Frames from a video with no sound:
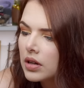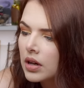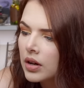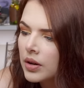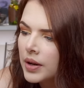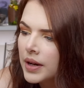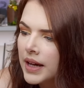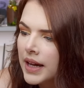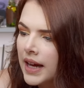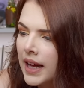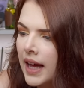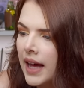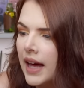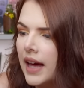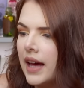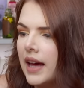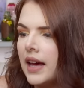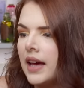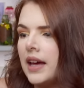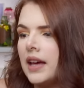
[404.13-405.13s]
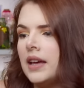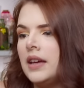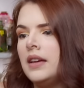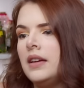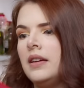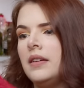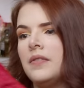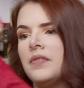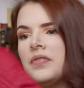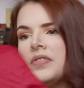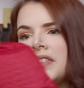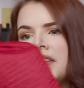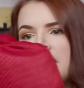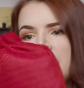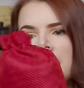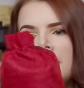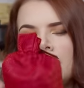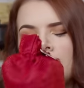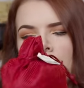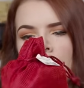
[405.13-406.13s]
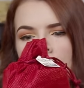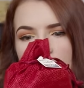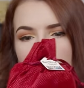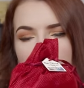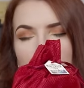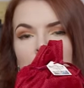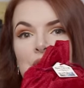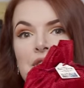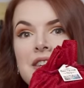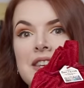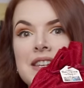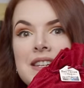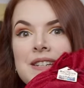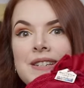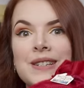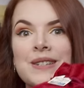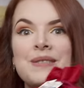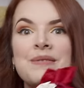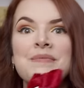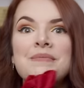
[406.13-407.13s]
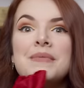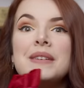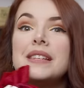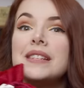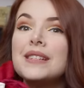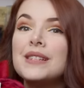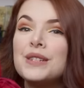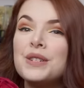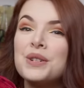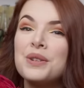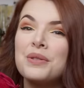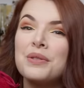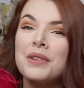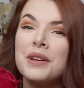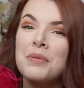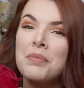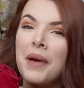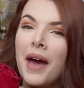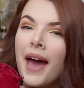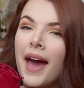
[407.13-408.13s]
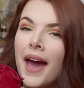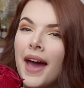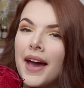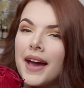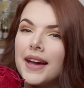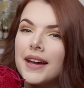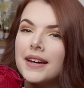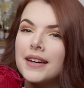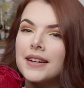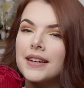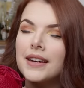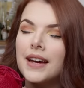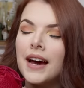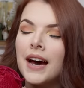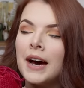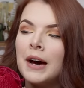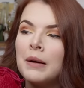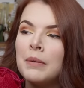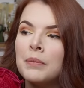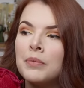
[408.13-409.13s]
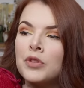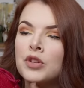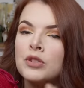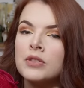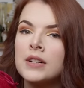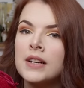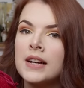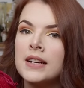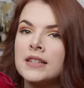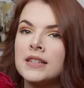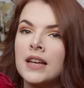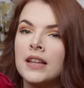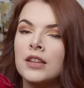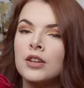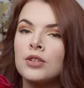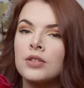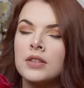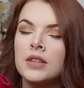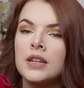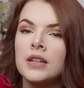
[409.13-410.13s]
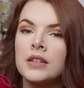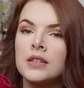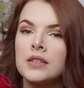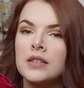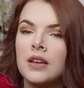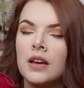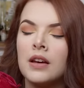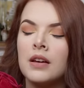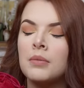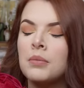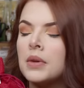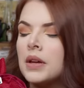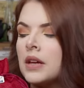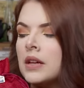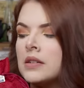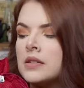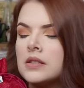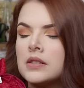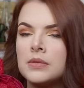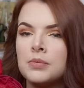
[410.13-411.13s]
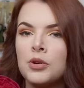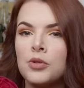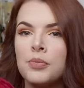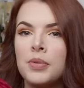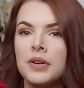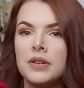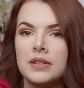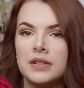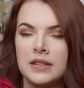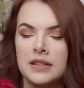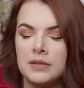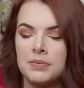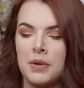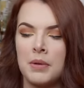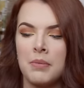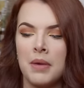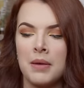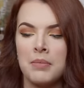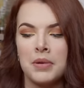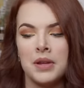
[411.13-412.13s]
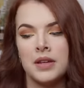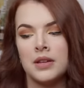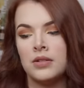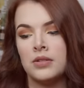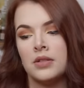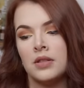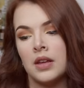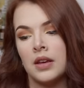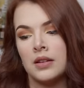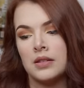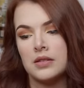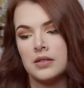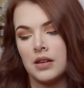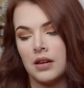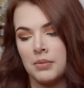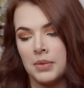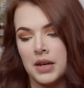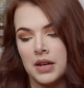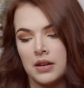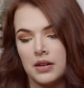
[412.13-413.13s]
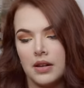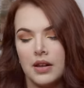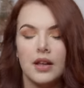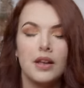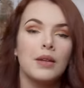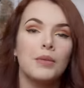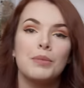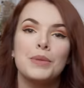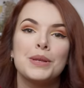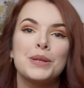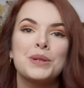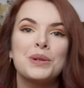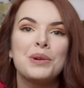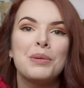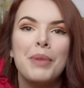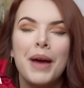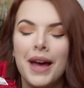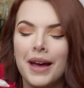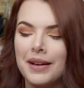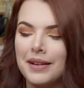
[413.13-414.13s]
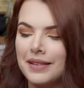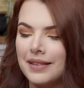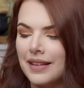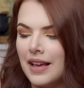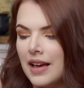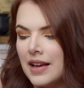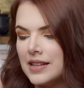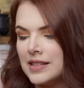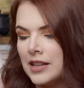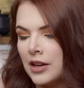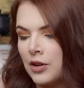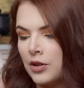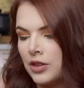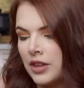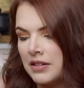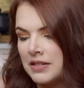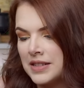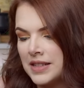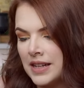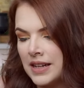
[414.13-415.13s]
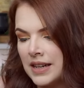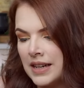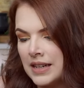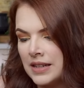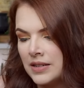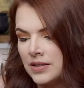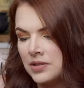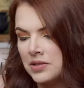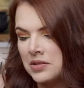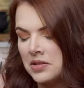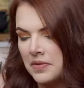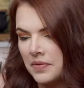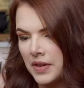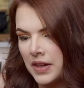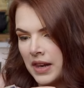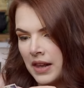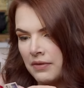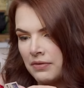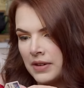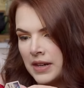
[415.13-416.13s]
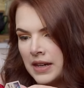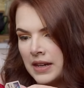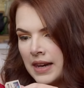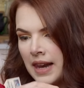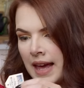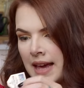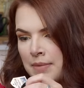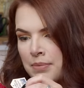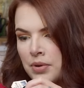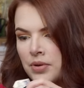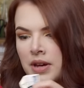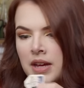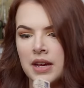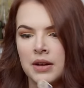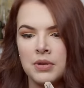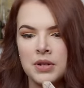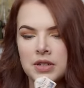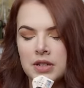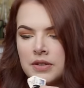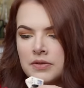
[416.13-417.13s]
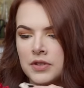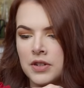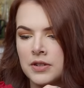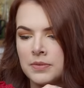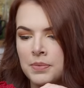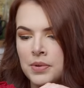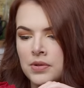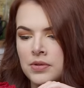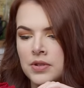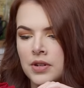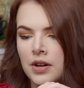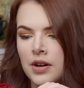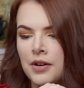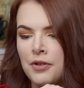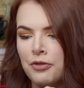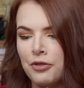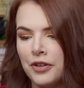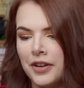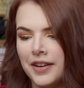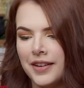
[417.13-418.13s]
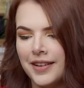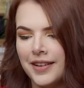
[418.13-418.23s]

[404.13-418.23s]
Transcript: okay. We have a little mystery bag. Usually I say that good things come in small boxes, but maybe good things come in mystery bags. So there is a little lovely label here, which I've just pulled off.